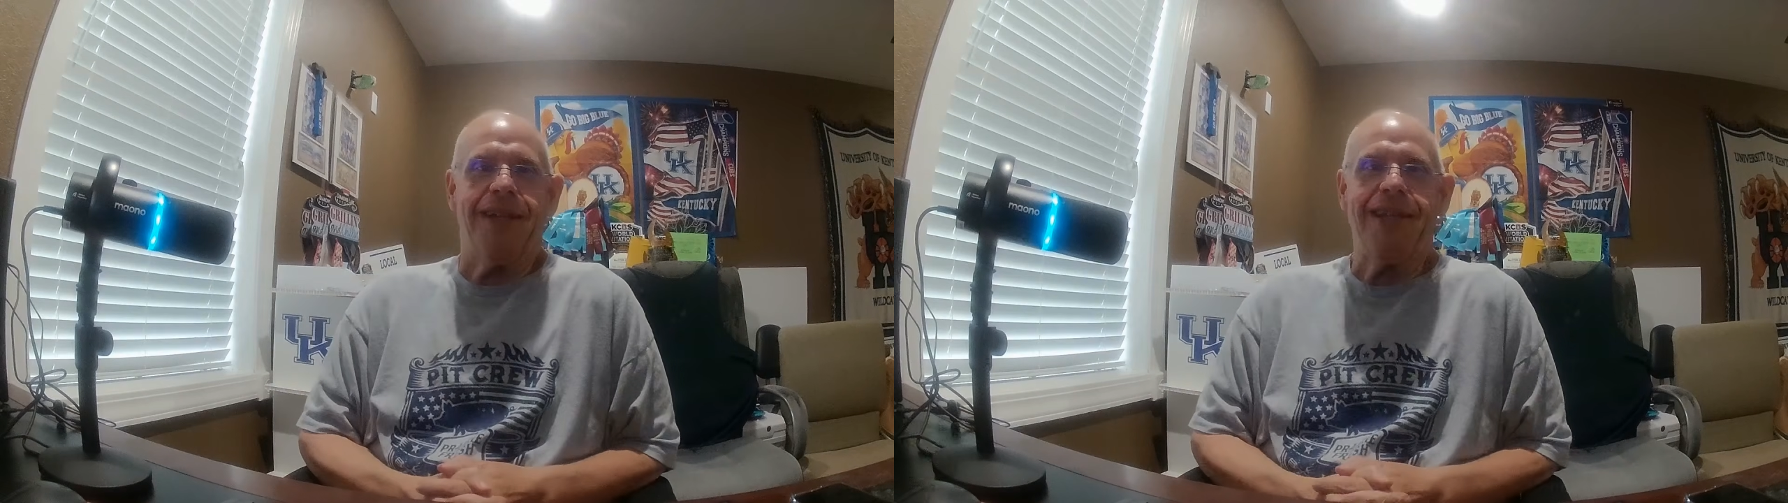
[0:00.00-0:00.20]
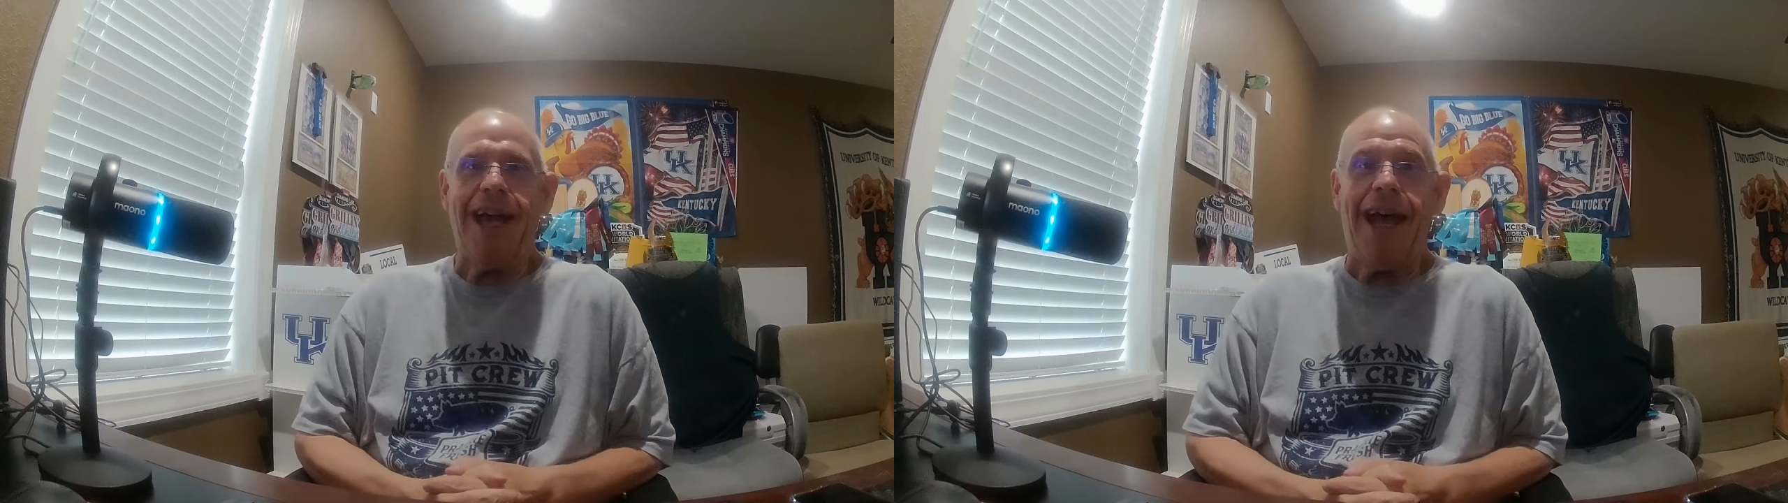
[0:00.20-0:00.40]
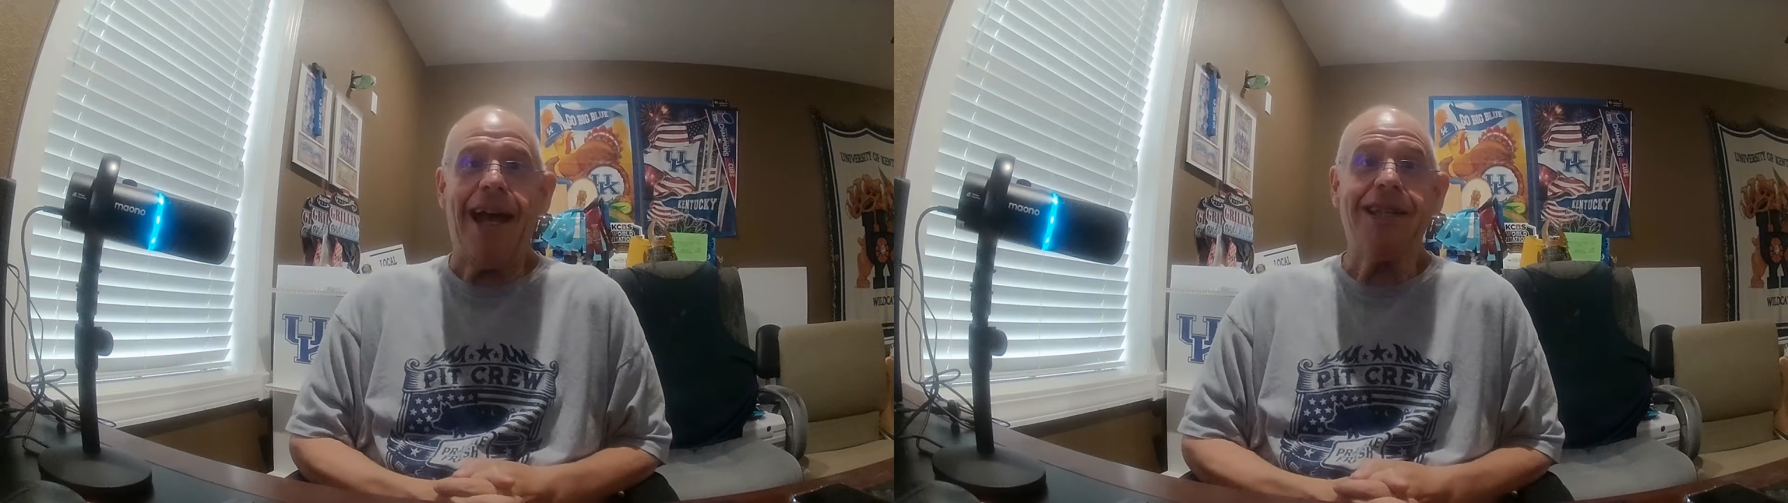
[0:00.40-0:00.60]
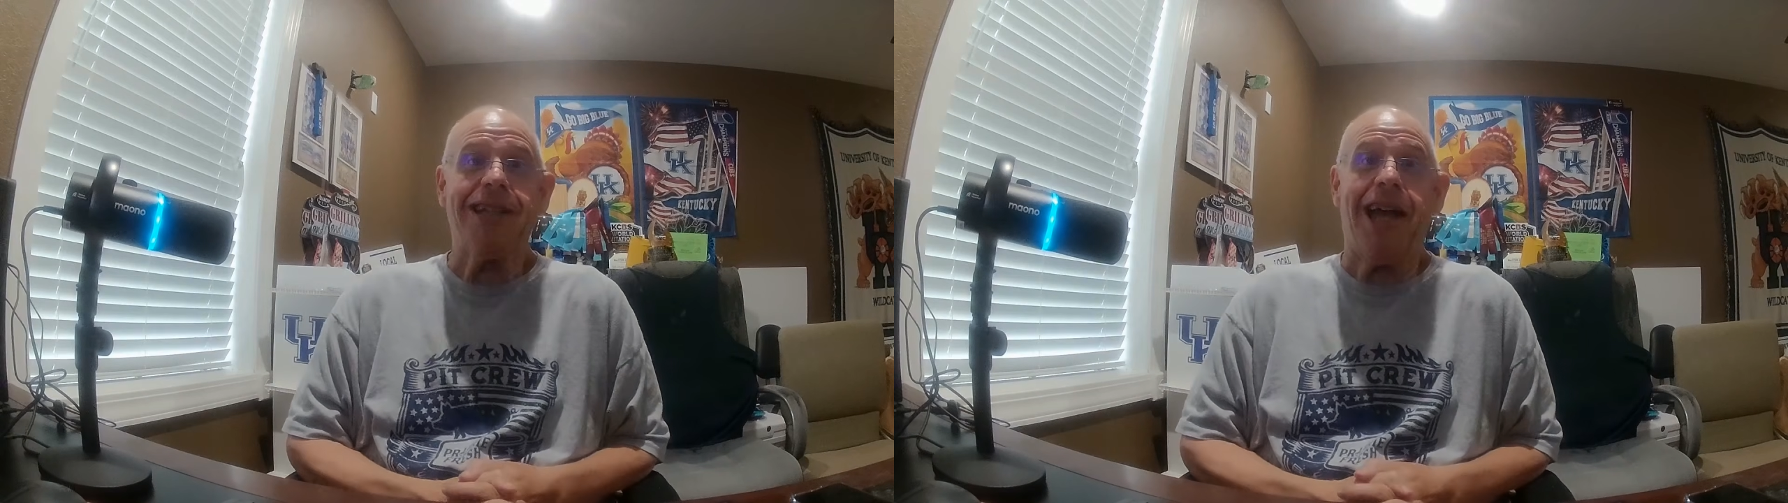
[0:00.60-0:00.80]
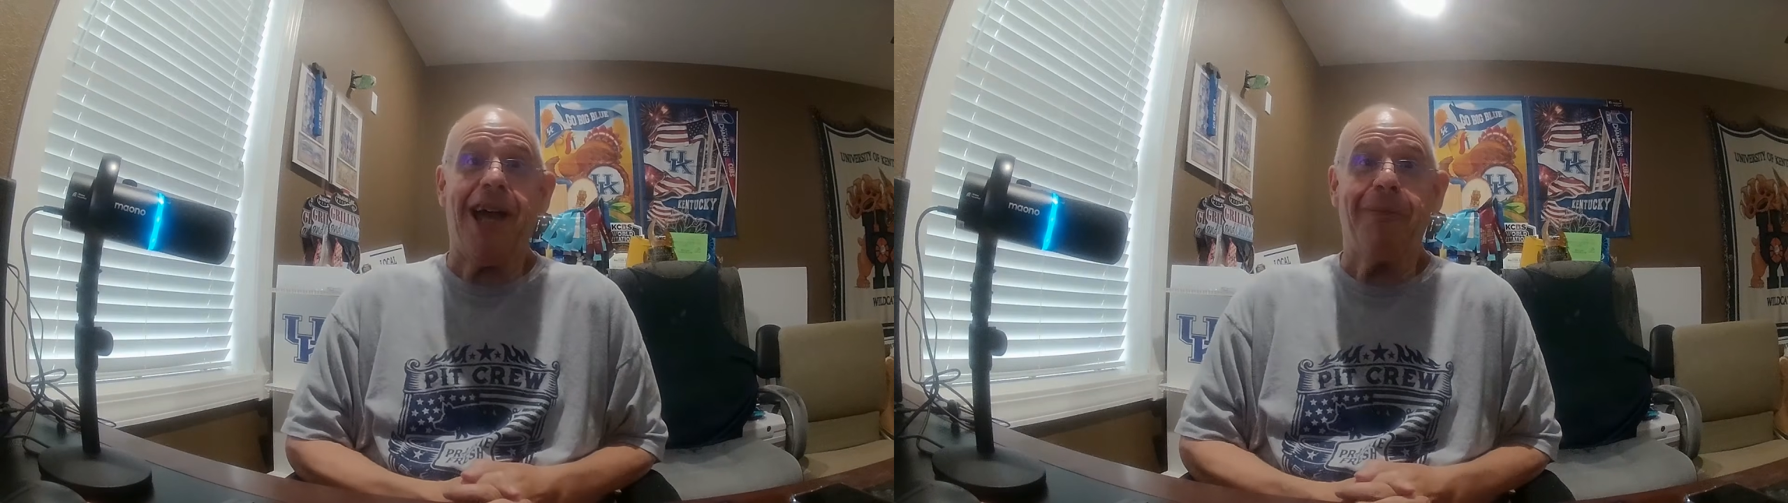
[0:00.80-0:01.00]
Guys,
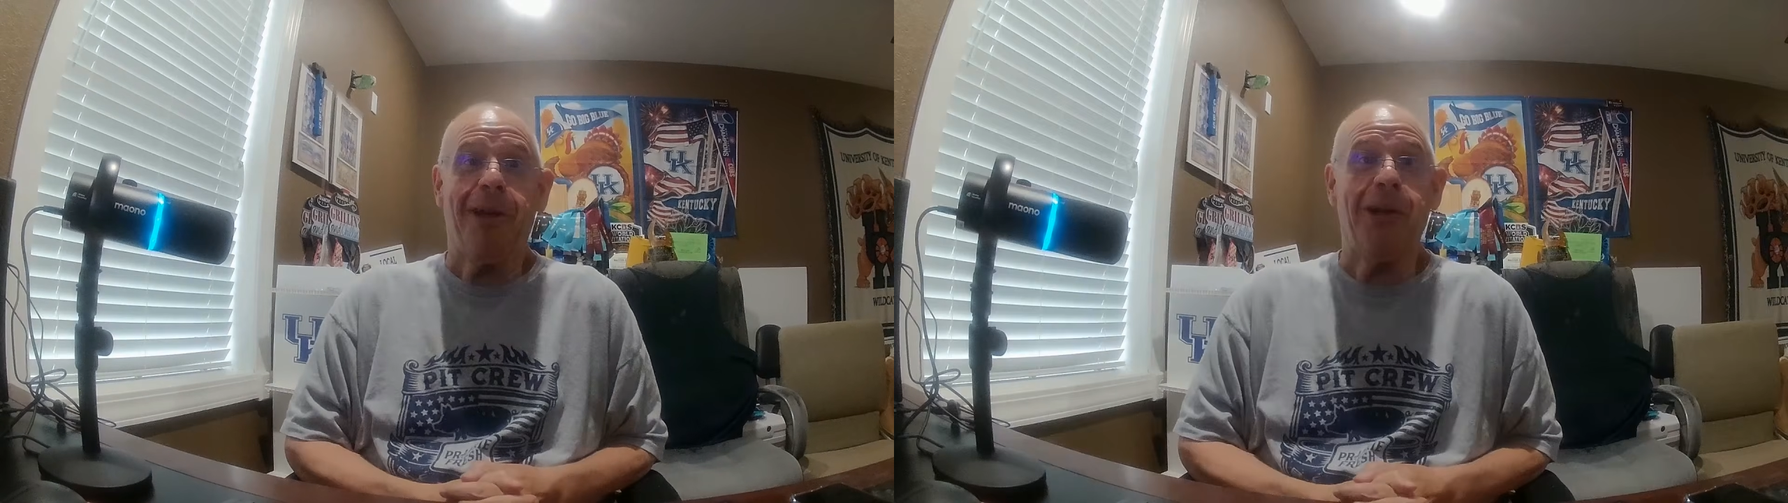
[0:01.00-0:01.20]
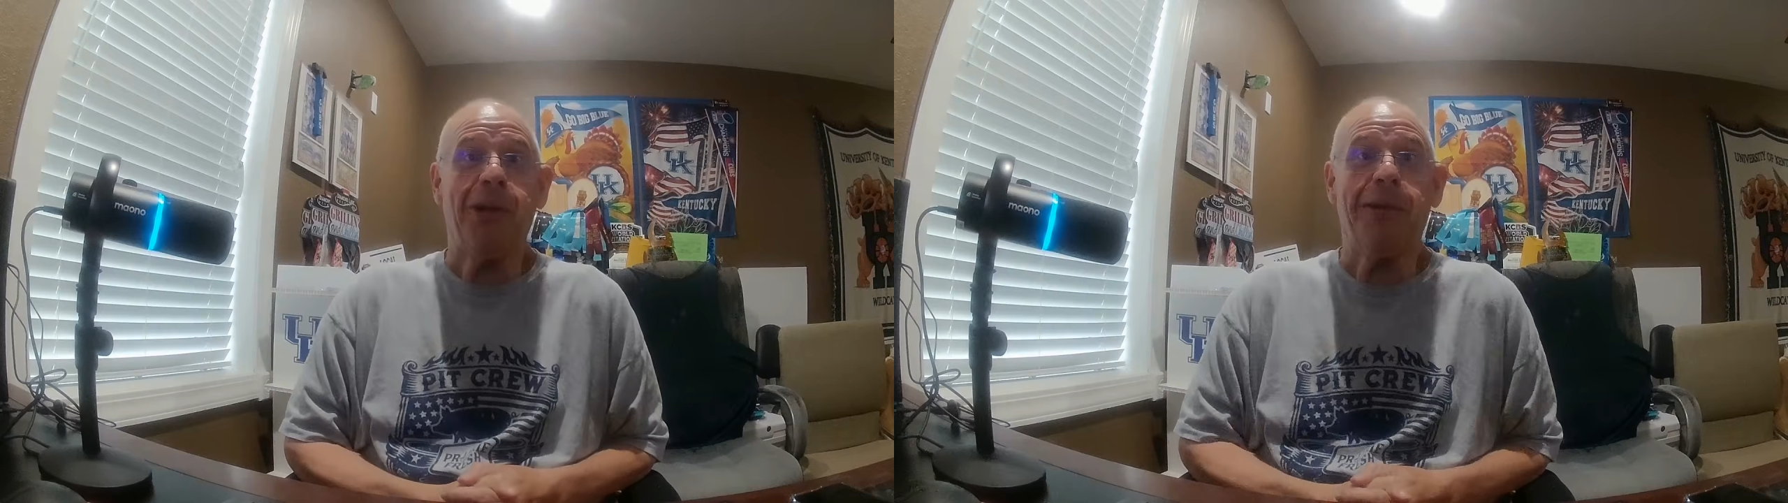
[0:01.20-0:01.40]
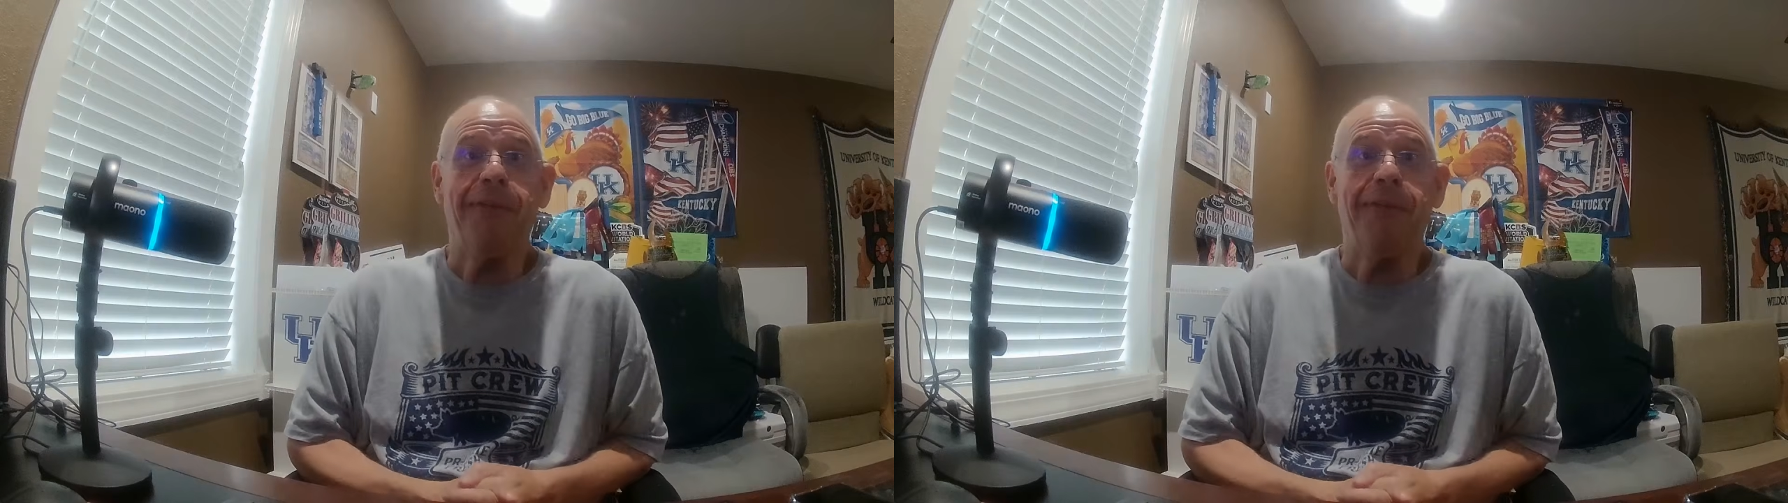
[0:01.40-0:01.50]
I've been looking